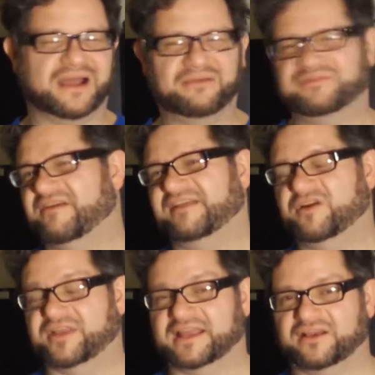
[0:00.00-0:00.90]
I was very
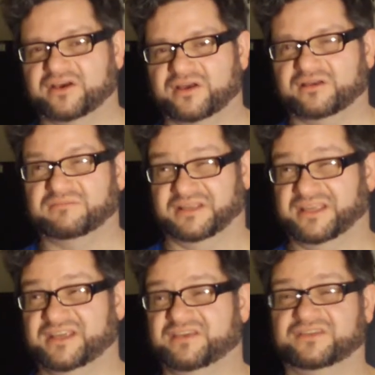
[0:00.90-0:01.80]
lucky. I got
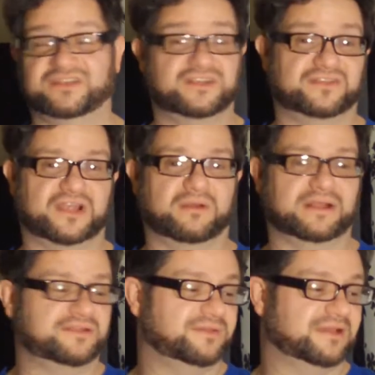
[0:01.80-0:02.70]
a years and years ago,
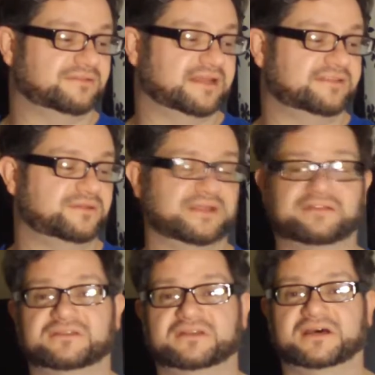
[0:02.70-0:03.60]
like 2008,
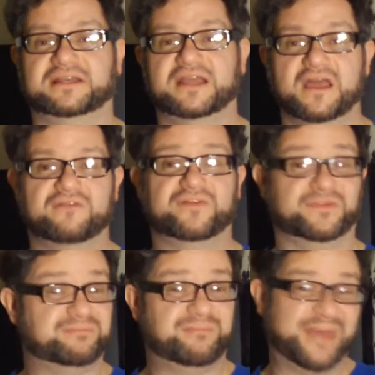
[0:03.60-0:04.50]
2009, for
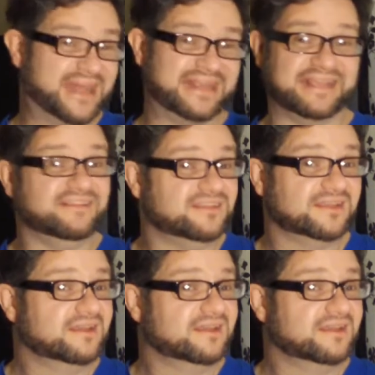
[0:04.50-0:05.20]
pennies.